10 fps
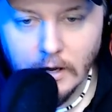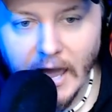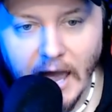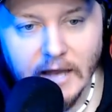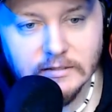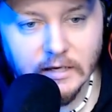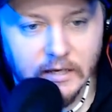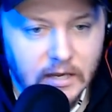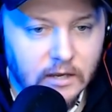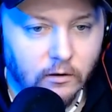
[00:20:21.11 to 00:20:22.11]
As a
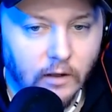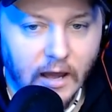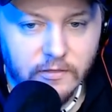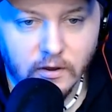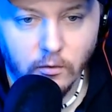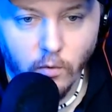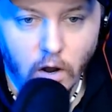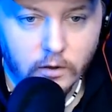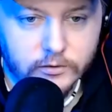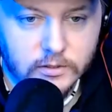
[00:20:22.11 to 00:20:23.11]
heel, I think
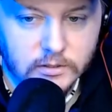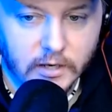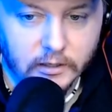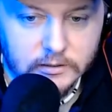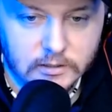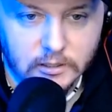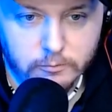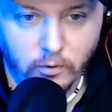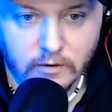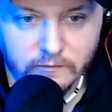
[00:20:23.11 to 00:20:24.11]
Rollins is like a
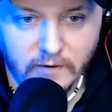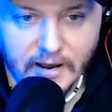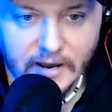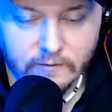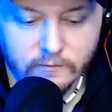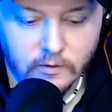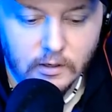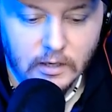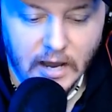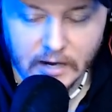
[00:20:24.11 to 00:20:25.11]
6.5
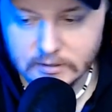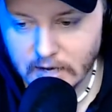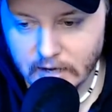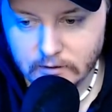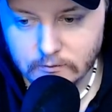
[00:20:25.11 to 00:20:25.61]
out of 10.